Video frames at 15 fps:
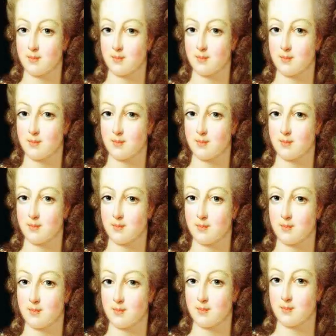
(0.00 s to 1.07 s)

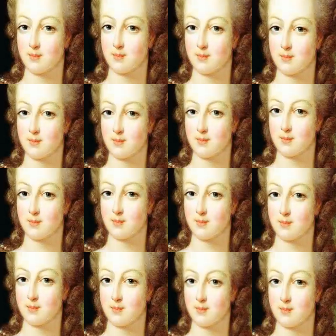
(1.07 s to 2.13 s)

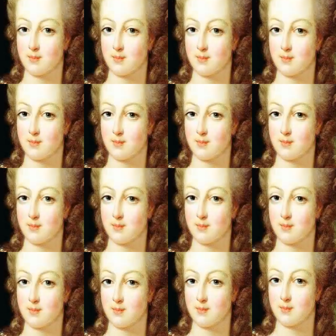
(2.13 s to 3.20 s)

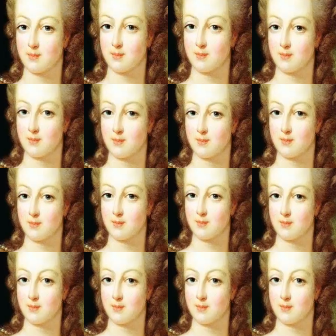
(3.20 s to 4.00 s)
[no speech]